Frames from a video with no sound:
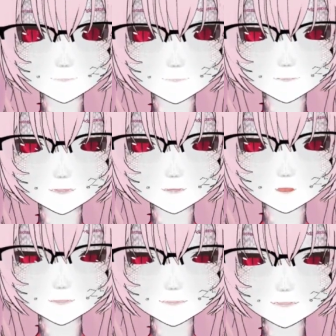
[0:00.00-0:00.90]

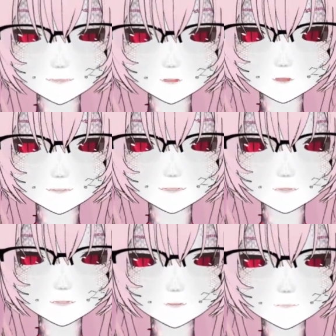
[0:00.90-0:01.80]
sense, is the
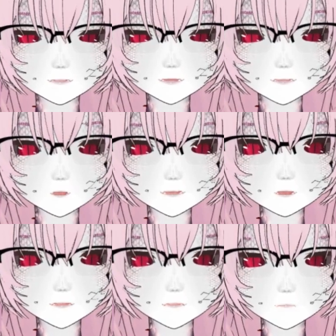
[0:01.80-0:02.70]
summoning circle
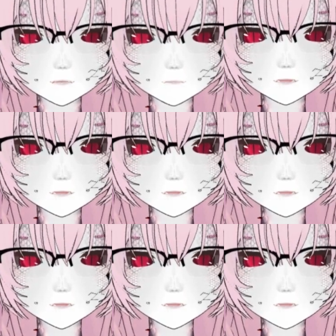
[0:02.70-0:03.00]
similar to